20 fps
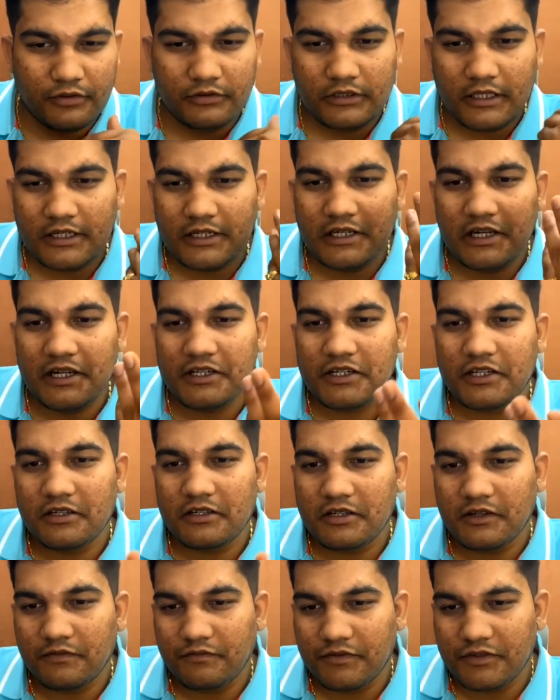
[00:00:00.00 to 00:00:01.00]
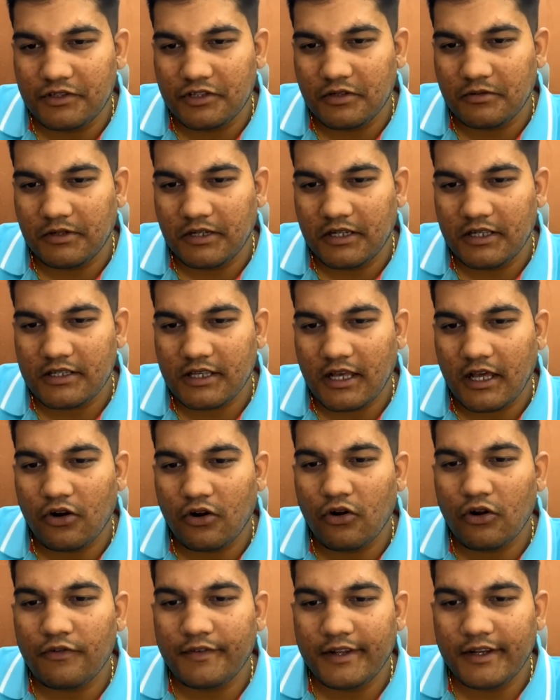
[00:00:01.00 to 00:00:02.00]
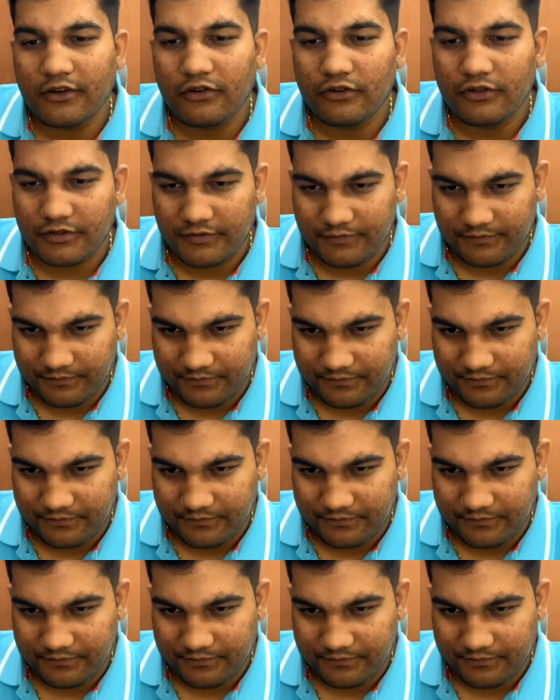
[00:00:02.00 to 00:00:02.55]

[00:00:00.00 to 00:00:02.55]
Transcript: The relationship with siblings are not very good.